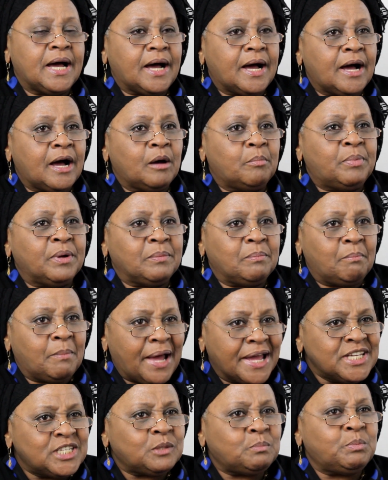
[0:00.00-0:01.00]
But
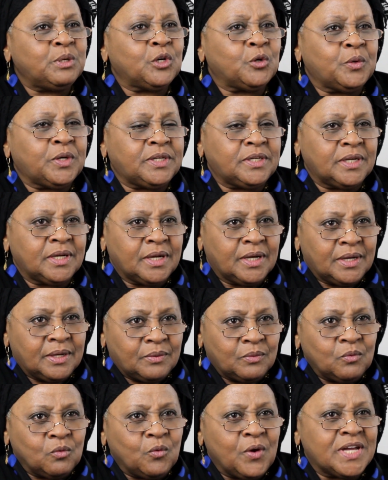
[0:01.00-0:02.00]
my spirit
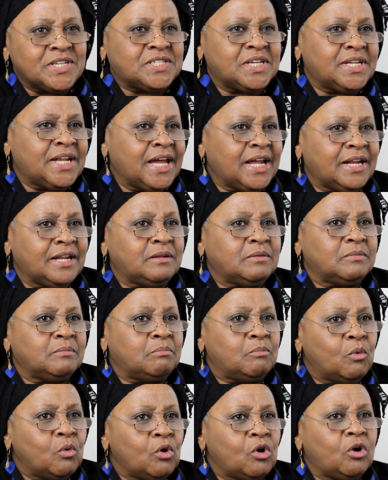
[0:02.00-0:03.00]
resonated
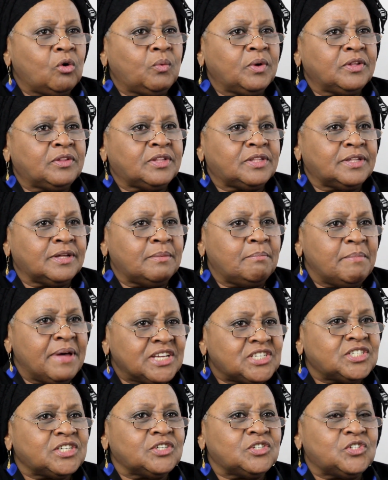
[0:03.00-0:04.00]
more with the
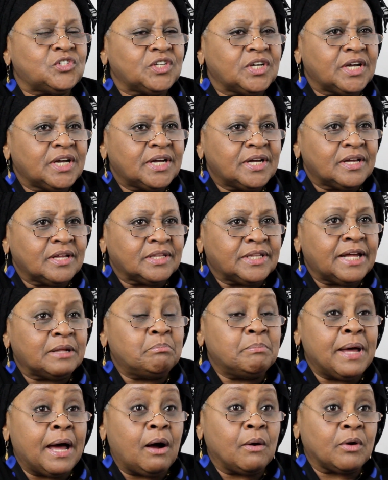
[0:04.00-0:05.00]
message
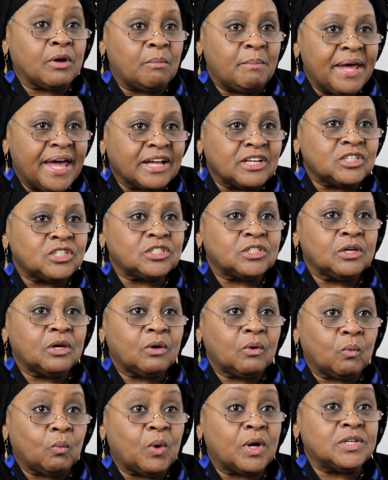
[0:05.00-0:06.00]
that Malcolm X
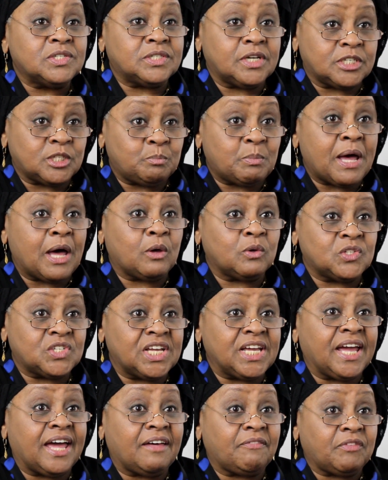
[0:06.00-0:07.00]
was
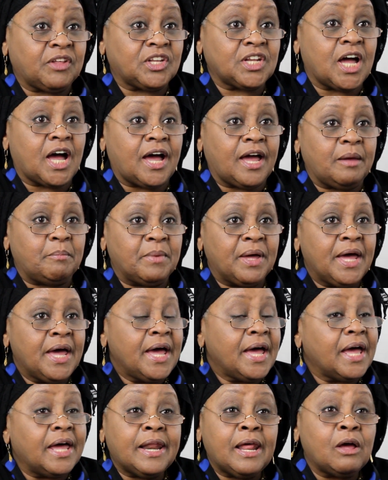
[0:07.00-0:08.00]
espousing at the time.
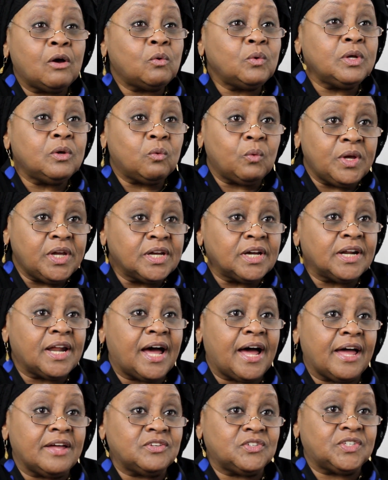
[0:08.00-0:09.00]
And I only
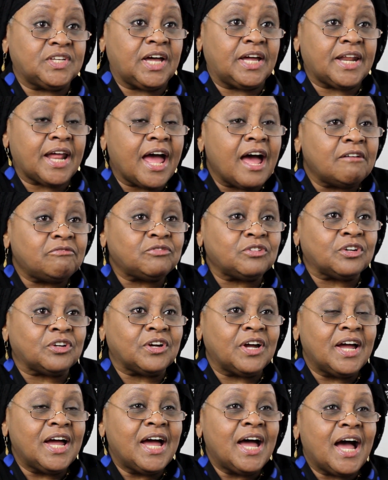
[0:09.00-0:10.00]
realized that
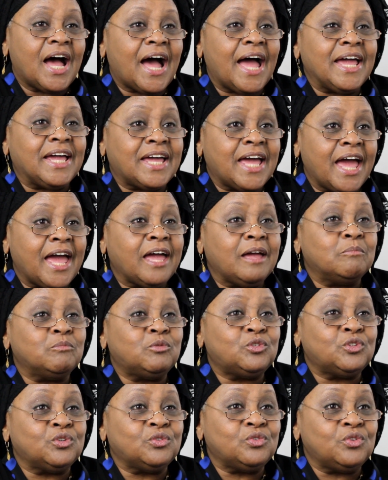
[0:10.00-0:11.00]
after I came
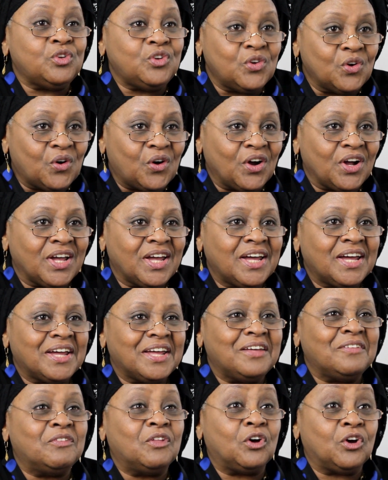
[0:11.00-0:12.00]
to New York
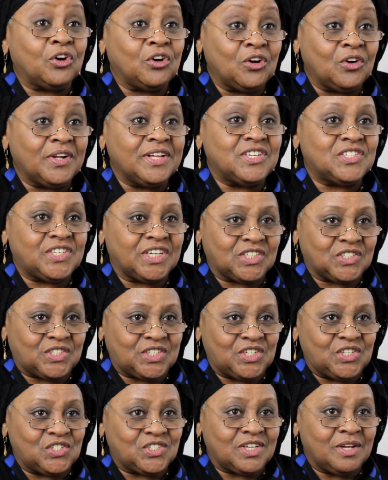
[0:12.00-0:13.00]
in the early
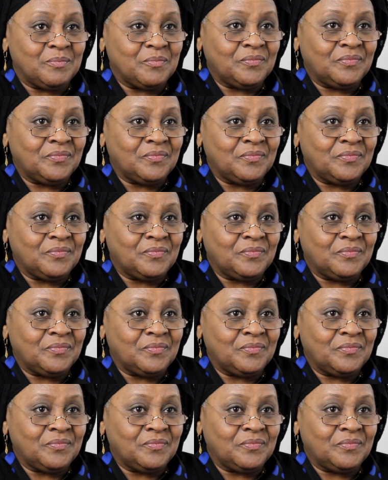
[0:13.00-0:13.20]
60s